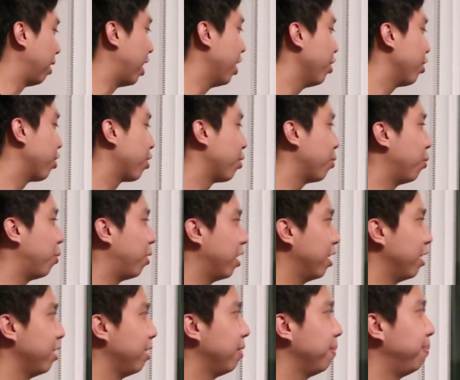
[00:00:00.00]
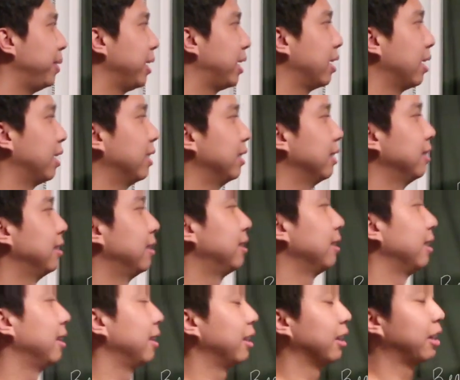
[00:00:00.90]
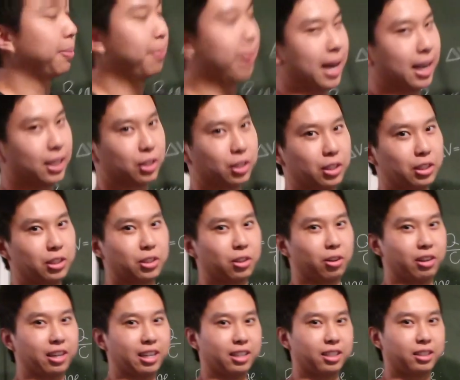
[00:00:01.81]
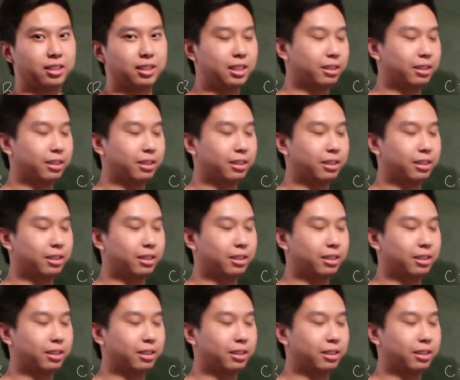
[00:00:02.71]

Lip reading: under 1 because the capacitors are in the